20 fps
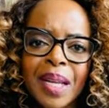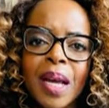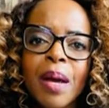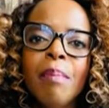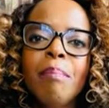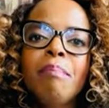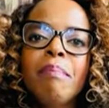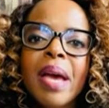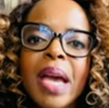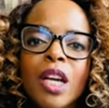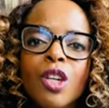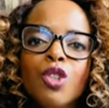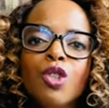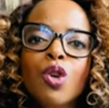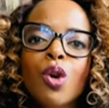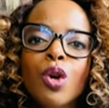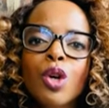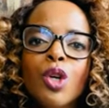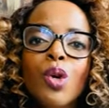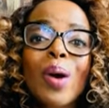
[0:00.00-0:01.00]
Make
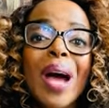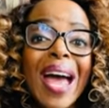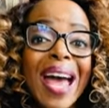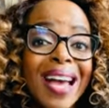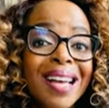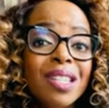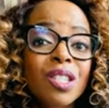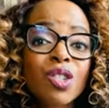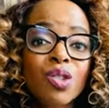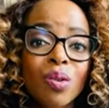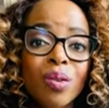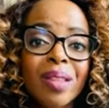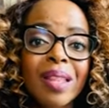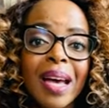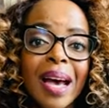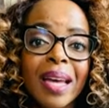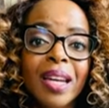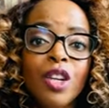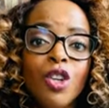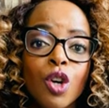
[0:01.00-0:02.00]
sure you answer
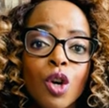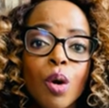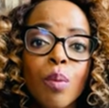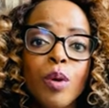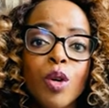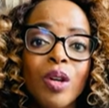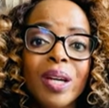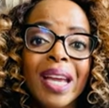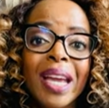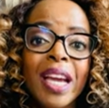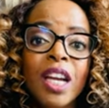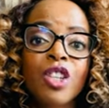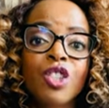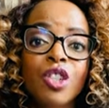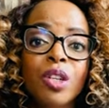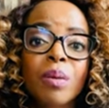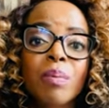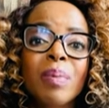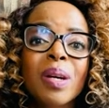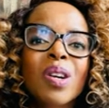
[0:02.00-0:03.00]
that in your
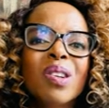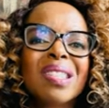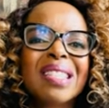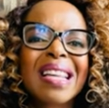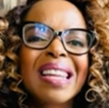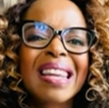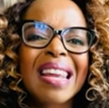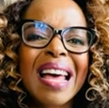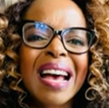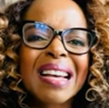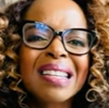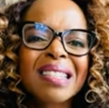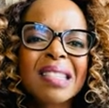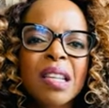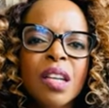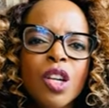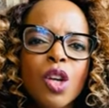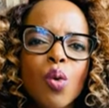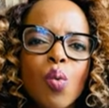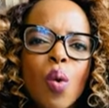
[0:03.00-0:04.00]
communication, because the last
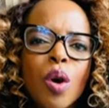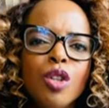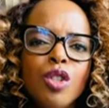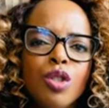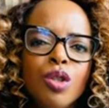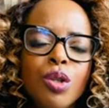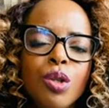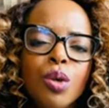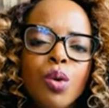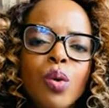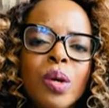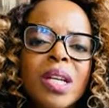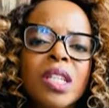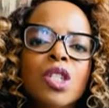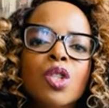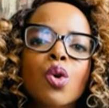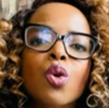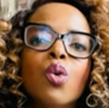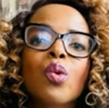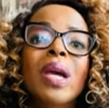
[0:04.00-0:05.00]
thing you want to do is
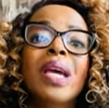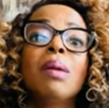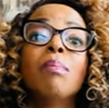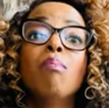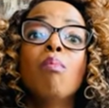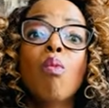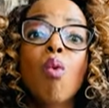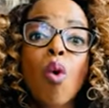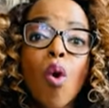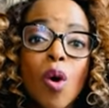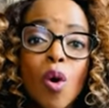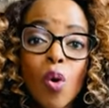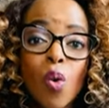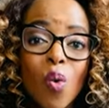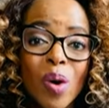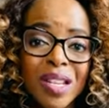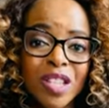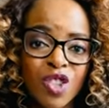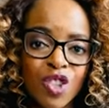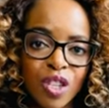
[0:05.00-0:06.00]
create more
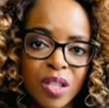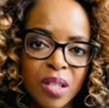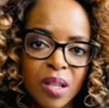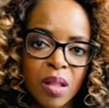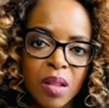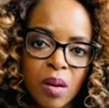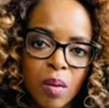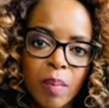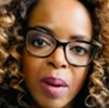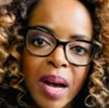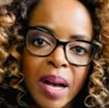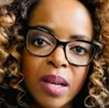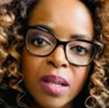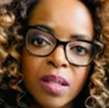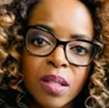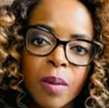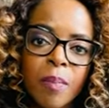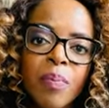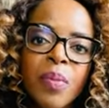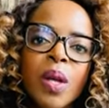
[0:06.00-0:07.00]
questions in their
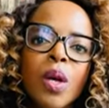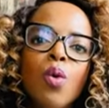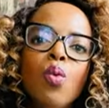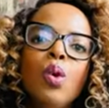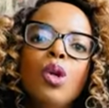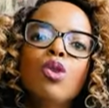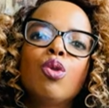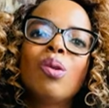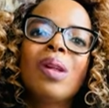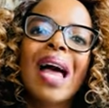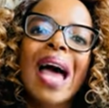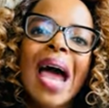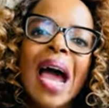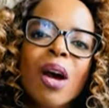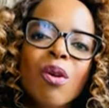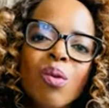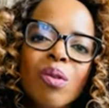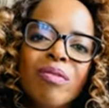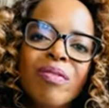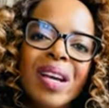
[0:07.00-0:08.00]
minds, which will
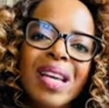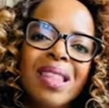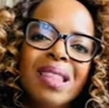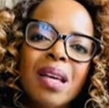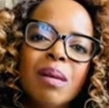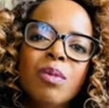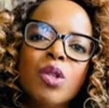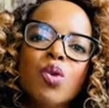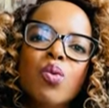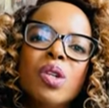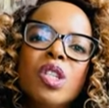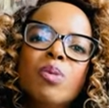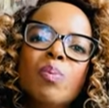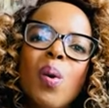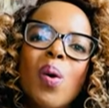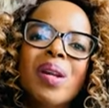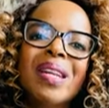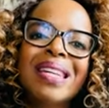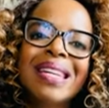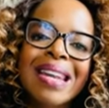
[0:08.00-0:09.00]
aggravate them to
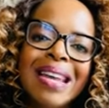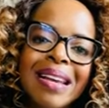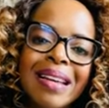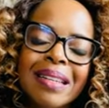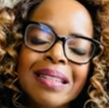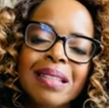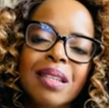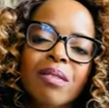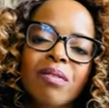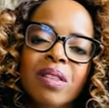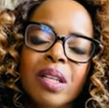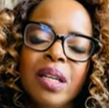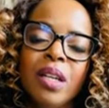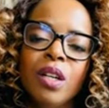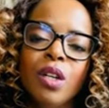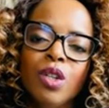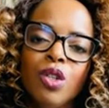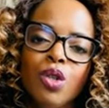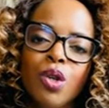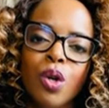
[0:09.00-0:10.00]
respond negatively
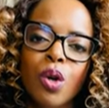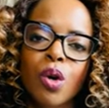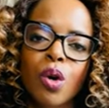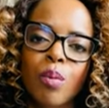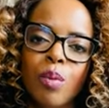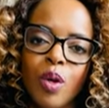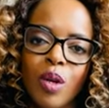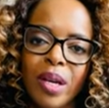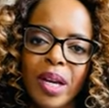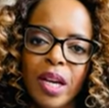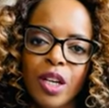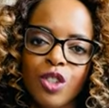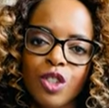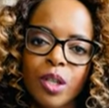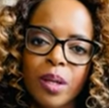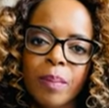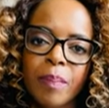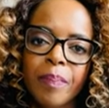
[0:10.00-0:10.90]
to your communication.